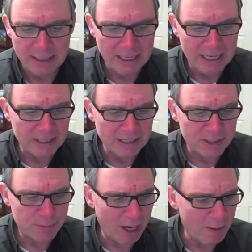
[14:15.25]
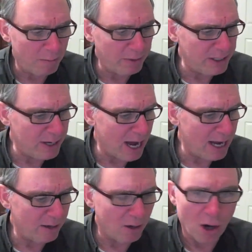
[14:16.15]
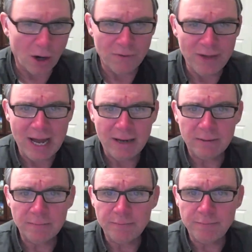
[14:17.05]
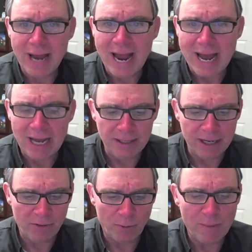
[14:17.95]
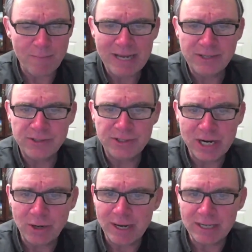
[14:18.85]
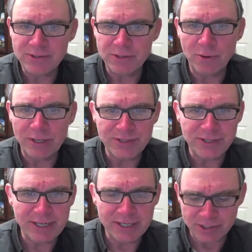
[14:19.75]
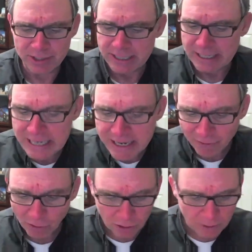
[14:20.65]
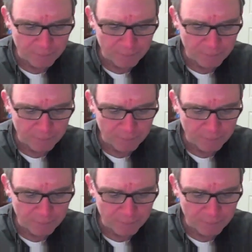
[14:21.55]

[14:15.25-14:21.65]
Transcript: is probably not all that bad. Now, what makes cigarettes so insidiously evil